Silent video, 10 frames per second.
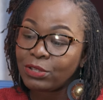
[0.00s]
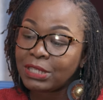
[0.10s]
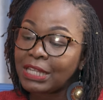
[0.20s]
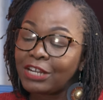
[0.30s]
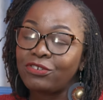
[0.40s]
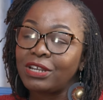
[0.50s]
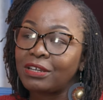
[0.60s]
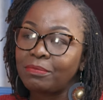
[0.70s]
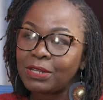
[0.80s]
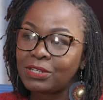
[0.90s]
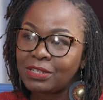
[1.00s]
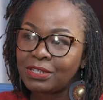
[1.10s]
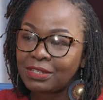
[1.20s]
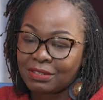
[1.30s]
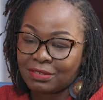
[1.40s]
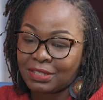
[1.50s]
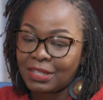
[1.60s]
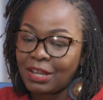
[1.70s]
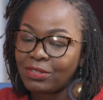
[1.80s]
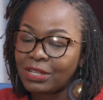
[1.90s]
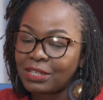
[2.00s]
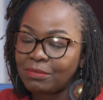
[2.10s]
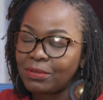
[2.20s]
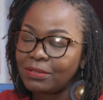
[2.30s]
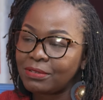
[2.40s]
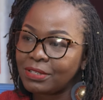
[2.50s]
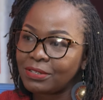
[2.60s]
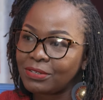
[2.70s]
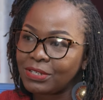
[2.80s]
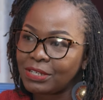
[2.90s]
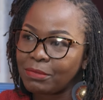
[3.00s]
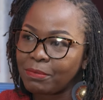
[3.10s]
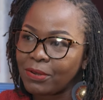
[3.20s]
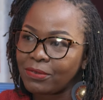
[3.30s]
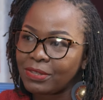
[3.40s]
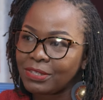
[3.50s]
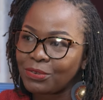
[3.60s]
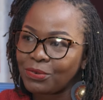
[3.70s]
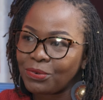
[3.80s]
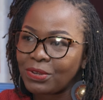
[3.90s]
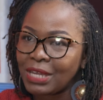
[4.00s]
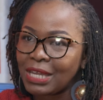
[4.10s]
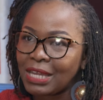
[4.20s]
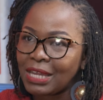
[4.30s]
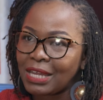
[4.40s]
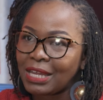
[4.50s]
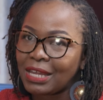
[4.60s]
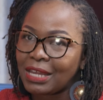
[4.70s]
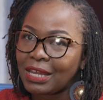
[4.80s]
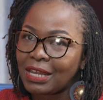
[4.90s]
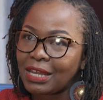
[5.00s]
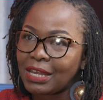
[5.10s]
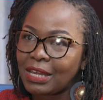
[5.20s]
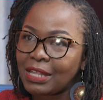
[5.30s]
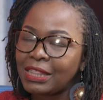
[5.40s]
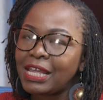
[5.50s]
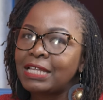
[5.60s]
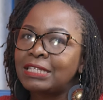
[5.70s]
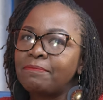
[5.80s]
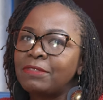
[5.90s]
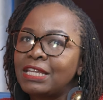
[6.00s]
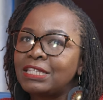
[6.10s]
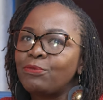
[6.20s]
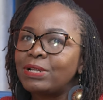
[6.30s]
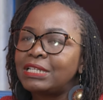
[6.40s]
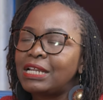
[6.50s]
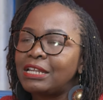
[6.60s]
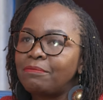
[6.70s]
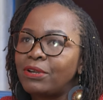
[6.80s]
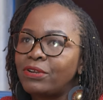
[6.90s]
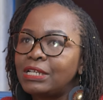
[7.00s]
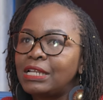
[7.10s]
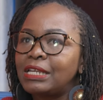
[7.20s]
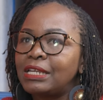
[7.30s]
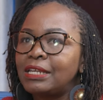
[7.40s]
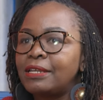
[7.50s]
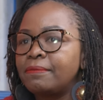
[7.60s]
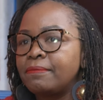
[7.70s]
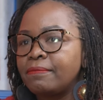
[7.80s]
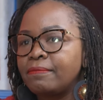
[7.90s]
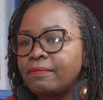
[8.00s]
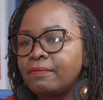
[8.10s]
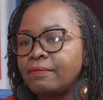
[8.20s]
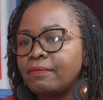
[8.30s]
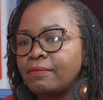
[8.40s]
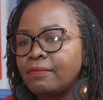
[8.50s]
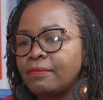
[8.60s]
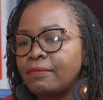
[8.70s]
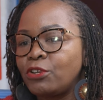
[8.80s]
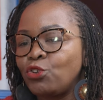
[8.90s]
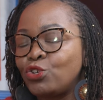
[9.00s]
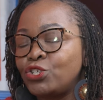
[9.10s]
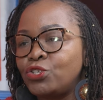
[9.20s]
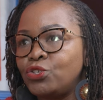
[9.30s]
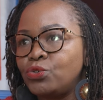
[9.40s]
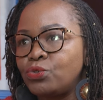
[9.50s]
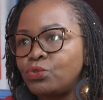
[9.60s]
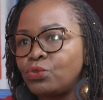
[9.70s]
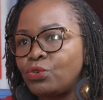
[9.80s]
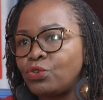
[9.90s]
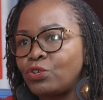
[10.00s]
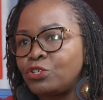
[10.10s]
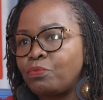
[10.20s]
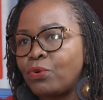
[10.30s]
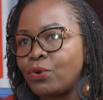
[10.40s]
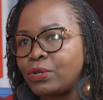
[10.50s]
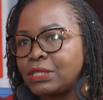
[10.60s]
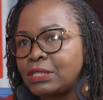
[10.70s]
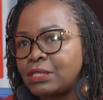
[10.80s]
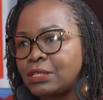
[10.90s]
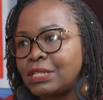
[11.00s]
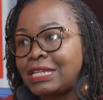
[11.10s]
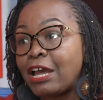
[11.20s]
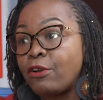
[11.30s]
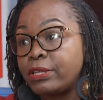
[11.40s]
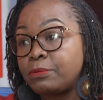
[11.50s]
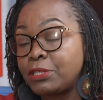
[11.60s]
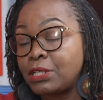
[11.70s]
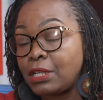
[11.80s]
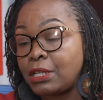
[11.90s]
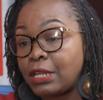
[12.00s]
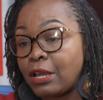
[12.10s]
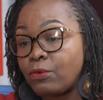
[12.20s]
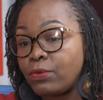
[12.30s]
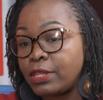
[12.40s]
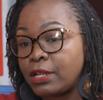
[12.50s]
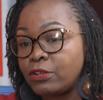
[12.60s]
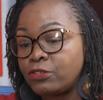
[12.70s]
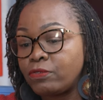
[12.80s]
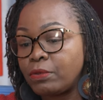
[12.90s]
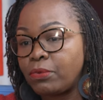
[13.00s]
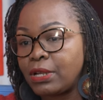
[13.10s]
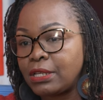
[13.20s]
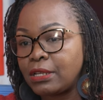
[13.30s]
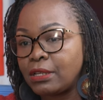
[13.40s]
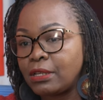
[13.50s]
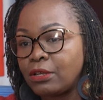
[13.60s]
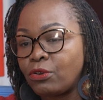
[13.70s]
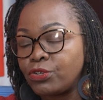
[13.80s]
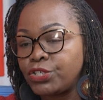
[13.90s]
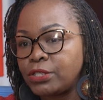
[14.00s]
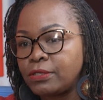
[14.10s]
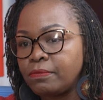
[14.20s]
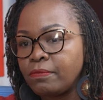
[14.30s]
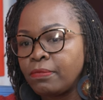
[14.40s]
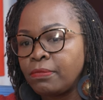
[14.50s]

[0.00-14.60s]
you'll see the drink, but it's it's there on the table. It's not in my mouth. So there are some things I will deliberately not do or not post now, especially now with a lot of the branding coaching,